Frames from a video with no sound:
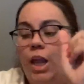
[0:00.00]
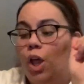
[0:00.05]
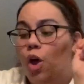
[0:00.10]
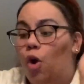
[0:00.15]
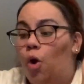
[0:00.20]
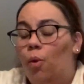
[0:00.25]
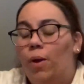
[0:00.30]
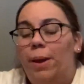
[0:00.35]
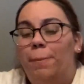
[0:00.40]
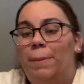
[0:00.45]

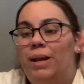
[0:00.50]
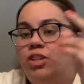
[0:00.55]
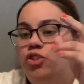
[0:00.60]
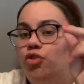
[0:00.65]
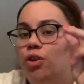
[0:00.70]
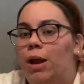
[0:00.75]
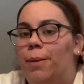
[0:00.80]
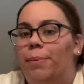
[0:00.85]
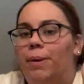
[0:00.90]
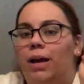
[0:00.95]
Oh, and my
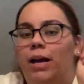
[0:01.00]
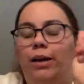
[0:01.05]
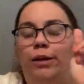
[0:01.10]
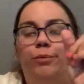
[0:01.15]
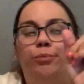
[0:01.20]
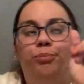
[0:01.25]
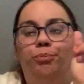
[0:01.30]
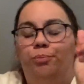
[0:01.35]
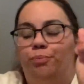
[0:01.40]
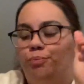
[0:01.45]
tripod.
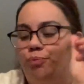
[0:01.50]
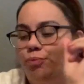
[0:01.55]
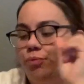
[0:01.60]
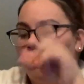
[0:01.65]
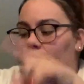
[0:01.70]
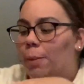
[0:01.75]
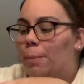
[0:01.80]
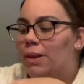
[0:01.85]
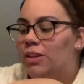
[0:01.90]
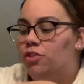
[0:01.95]

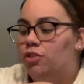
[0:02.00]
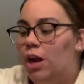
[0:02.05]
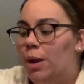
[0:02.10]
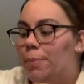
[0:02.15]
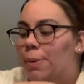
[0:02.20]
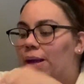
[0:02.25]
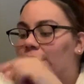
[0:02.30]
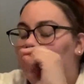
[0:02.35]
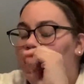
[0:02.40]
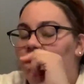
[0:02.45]
My
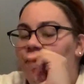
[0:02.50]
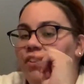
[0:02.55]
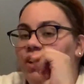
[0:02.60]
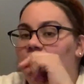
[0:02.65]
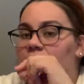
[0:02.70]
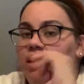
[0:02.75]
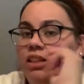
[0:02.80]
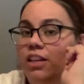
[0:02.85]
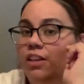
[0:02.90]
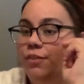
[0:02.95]
tripod
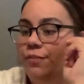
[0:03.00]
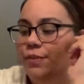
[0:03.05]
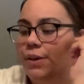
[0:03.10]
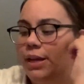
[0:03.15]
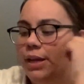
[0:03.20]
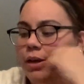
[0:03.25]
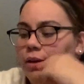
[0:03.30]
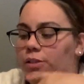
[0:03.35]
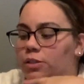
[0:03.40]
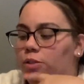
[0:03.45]
definitely does fit
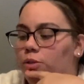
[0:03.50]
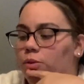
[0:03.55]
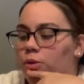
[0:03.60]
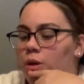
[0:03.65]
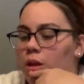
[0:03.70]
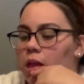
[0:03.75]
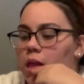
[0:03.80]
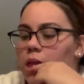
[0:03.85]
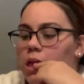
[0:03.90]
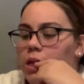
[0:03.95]
here too.
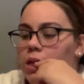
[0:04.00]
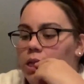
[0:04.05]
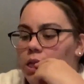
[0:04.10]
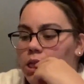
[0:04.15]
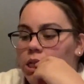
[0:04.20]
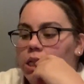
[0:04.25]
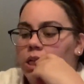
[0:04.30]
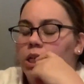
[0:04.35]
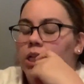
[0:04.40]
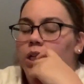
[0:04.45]

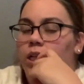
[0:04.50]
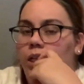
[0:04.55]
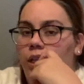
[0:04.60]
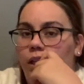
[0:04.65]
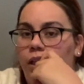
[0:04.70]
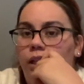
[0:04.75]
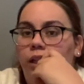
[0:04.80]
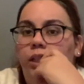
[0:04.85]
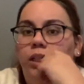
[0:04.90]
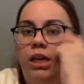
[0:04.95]

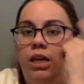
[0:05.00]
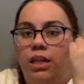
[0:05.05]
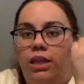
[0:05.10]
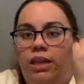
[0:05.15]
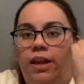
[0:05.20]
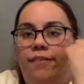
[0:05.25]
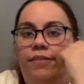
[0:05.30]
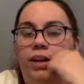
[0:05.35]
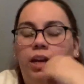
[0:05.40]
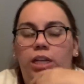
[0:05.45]
It
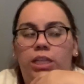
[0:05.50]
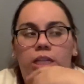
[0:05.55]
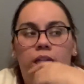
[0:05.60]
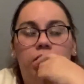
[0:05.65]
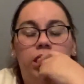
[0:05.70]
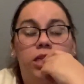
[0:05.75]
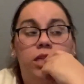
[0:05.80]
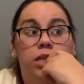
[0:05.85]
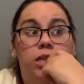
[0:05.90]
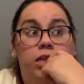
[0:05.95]
definitely does.